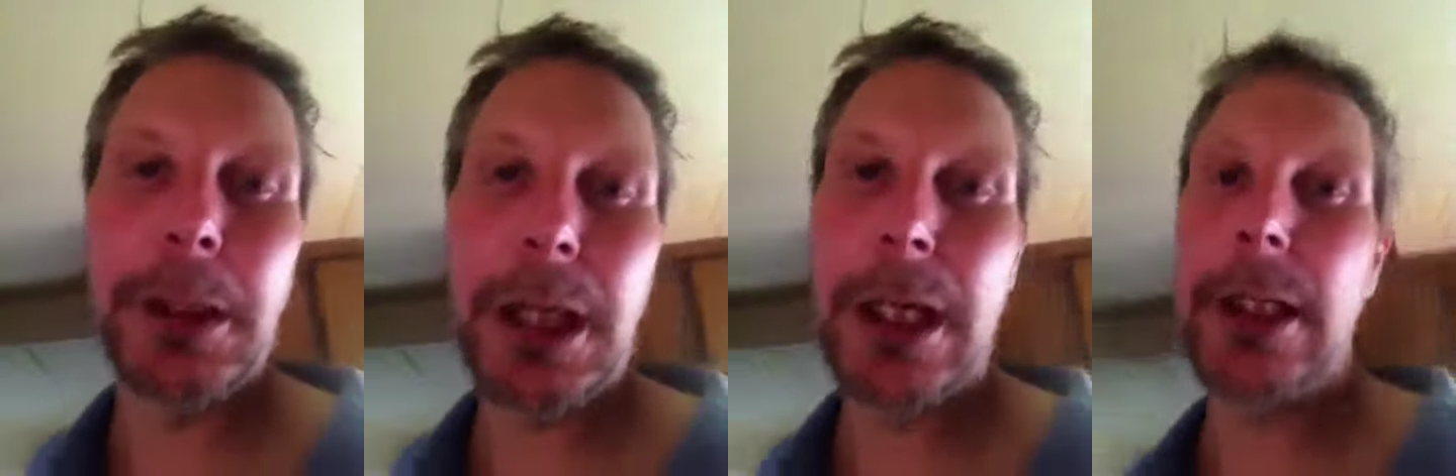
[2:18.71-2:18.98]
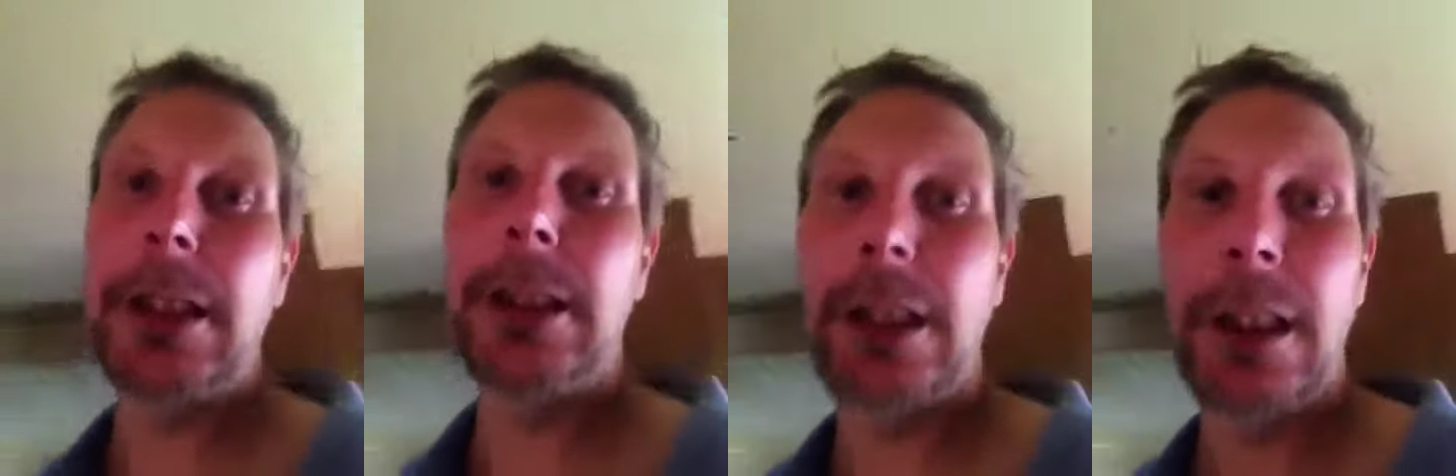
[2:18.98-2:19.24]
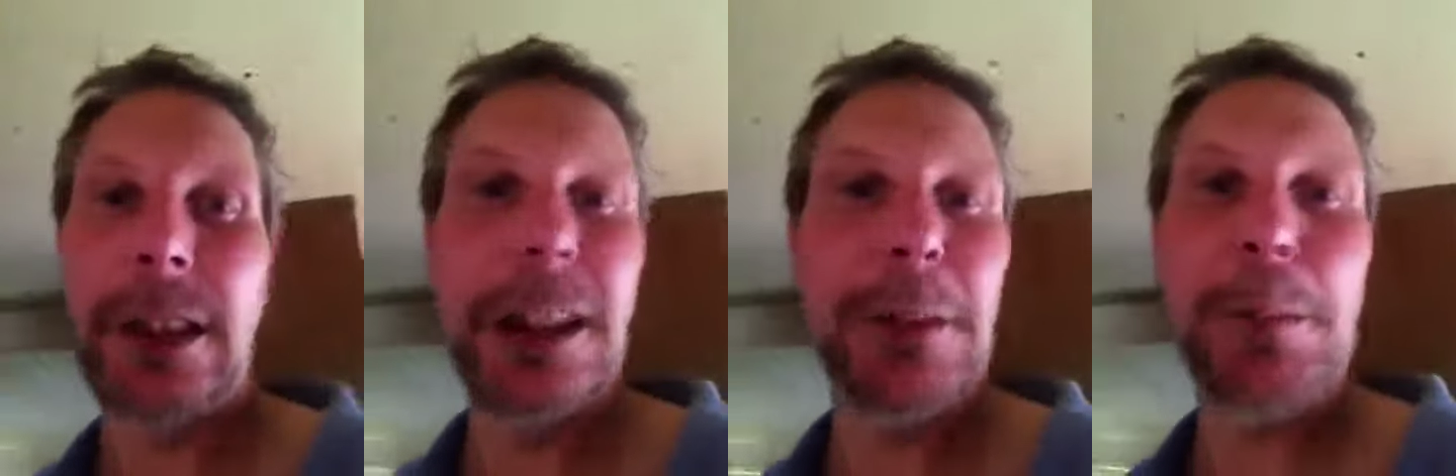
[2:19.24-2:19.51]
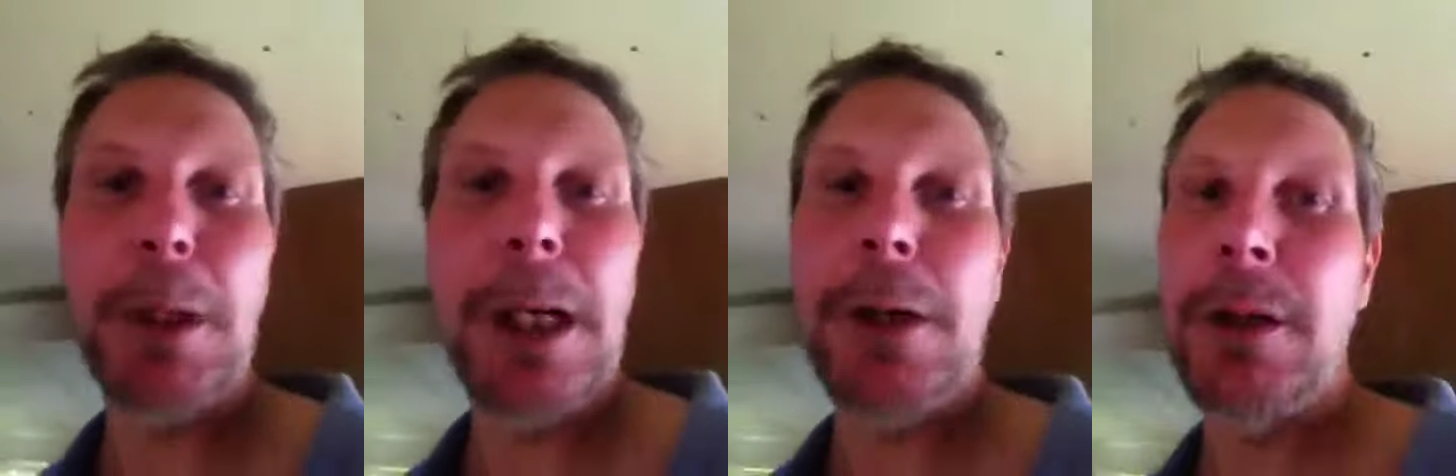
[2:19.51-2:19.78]
in and starts
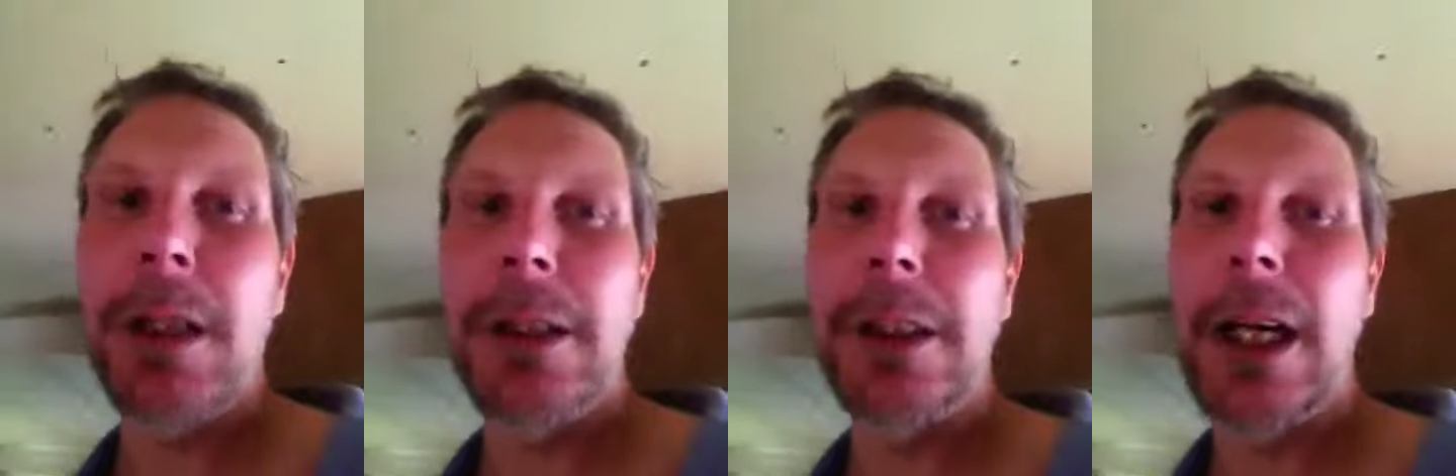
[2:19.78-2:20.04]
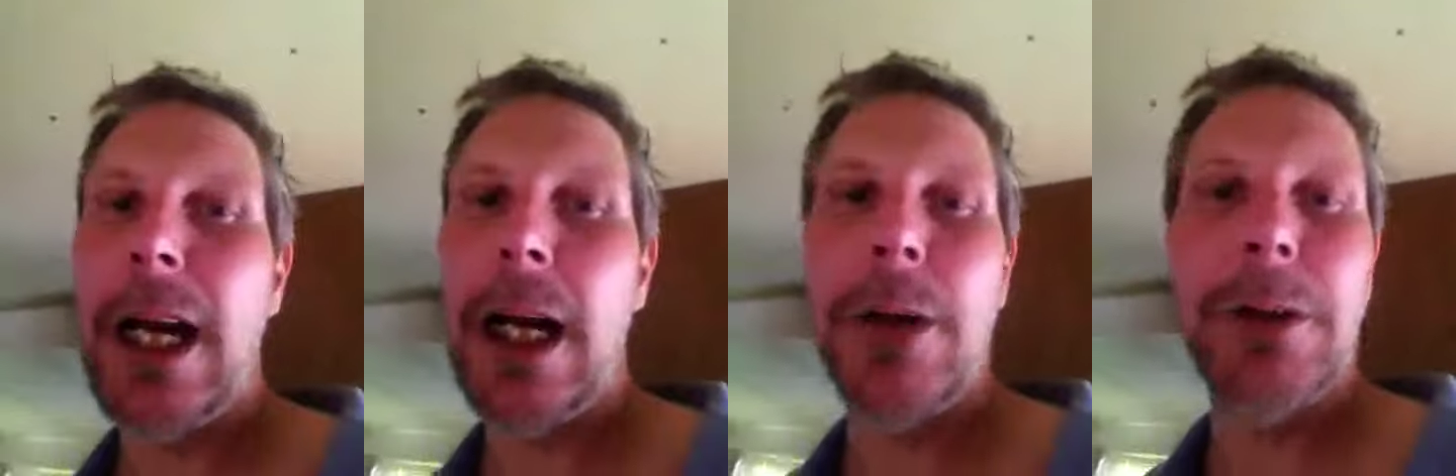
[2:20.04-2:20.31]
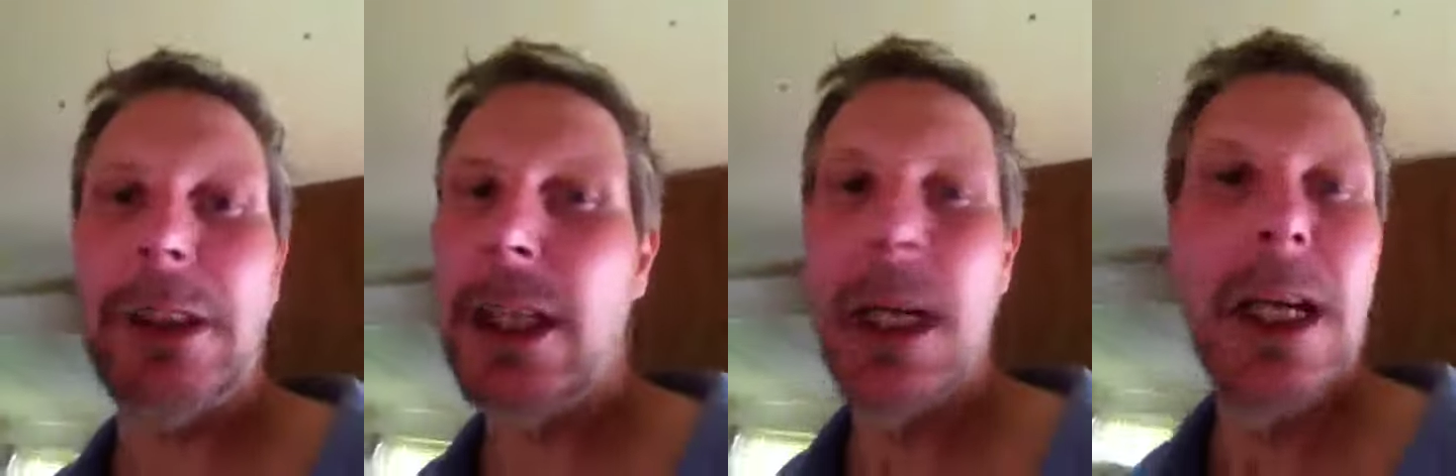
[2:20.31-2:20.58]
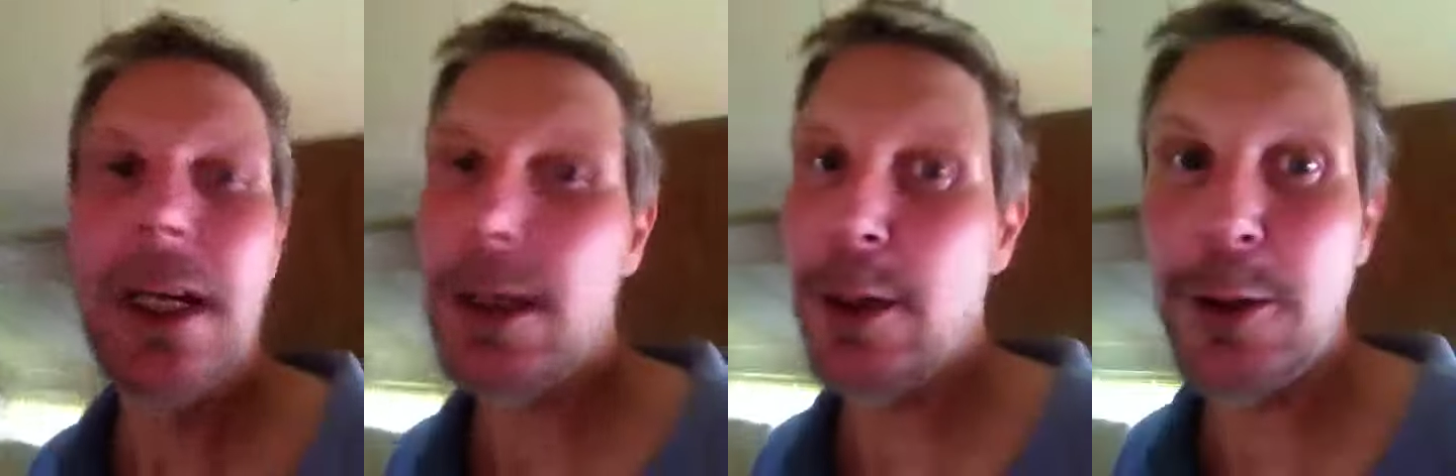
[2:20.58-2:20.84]
spraying around your house,
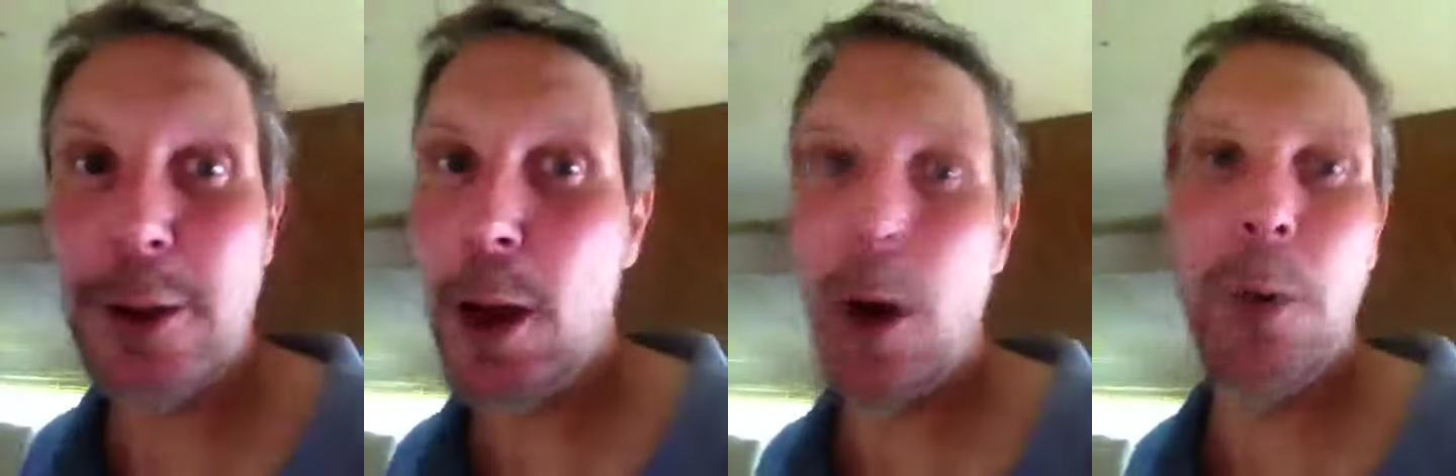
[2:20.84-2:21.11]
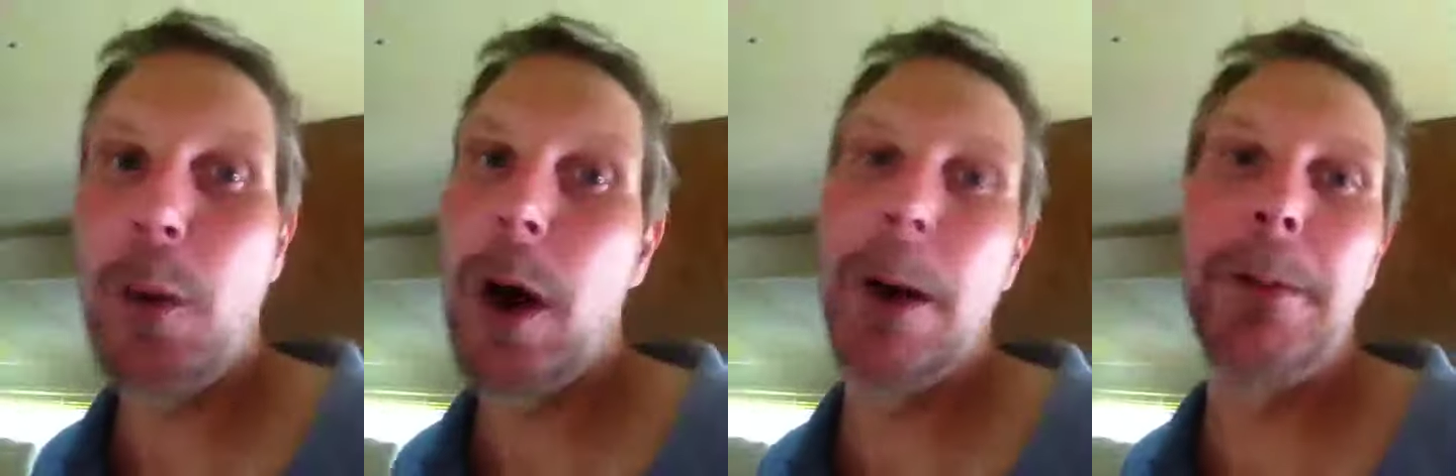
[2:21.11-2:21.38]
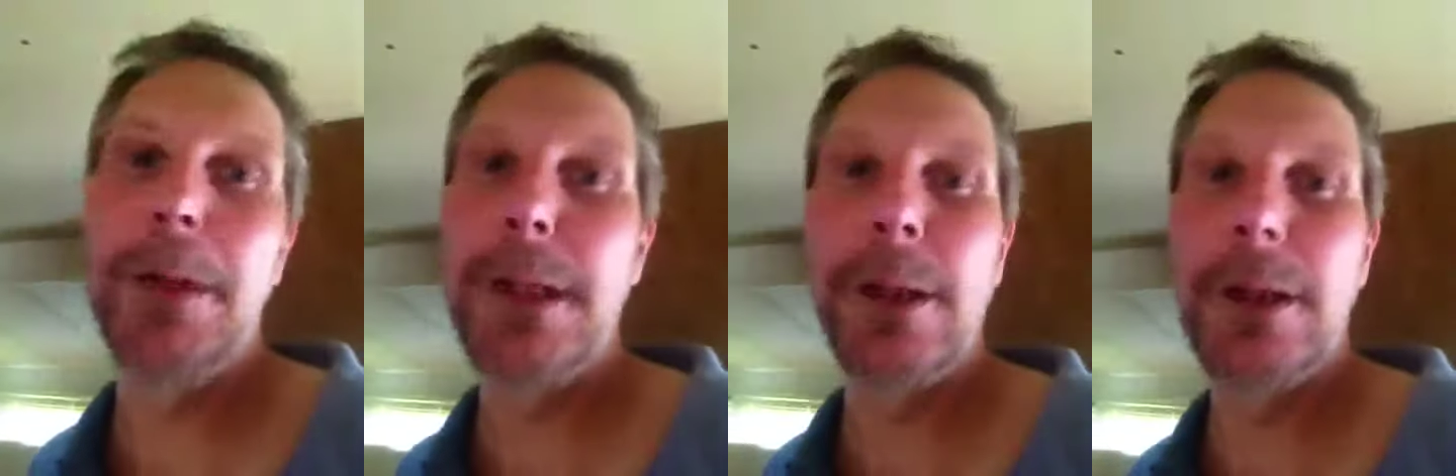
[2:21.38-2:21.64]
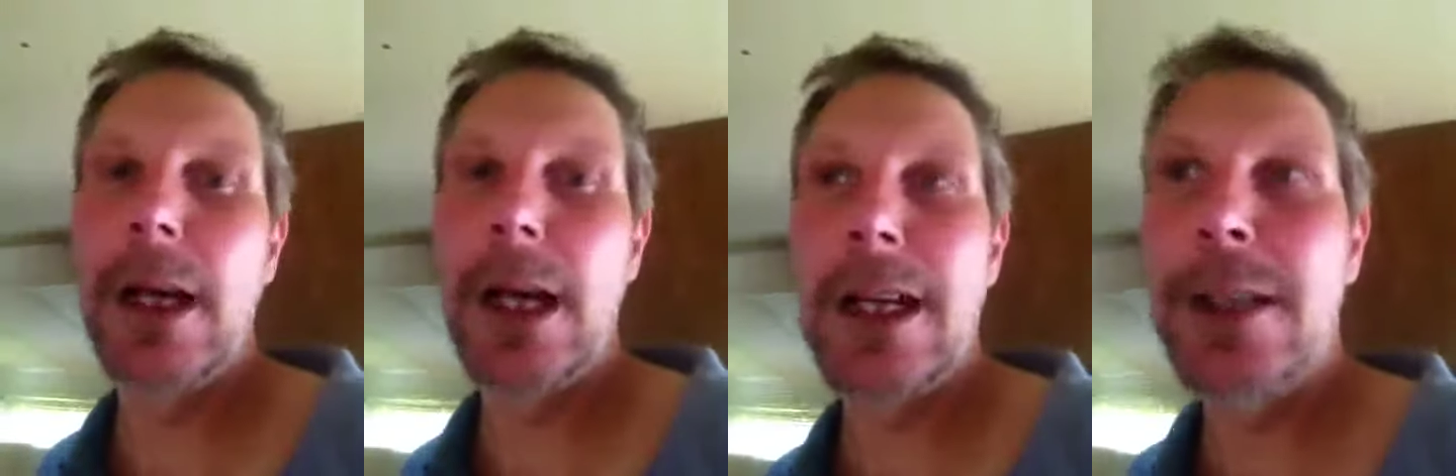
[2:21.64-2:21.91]
you don't want them to
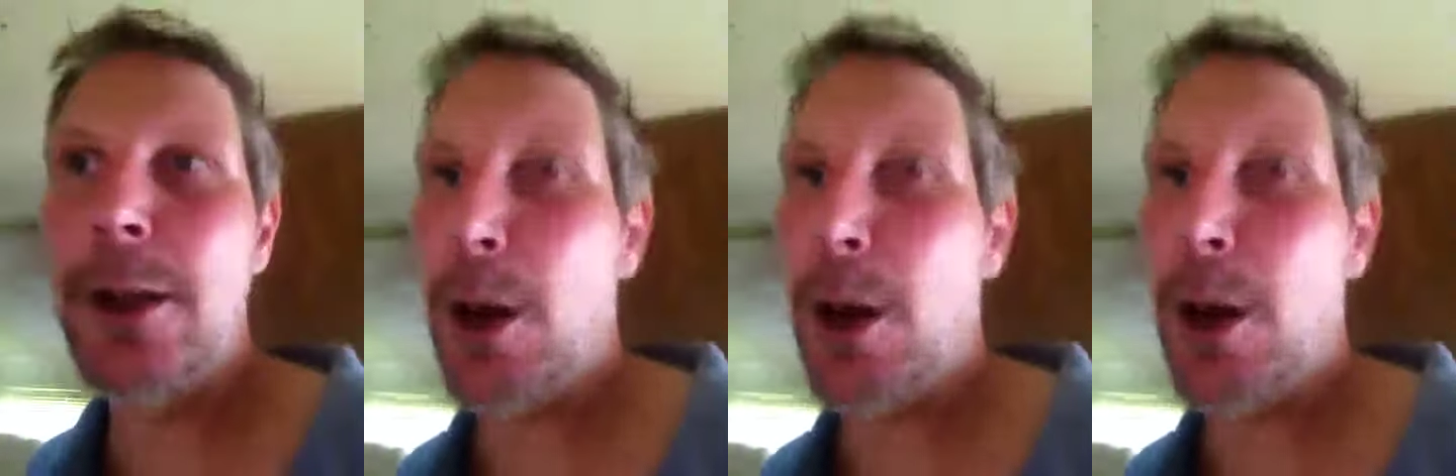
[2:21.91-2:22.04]
do that.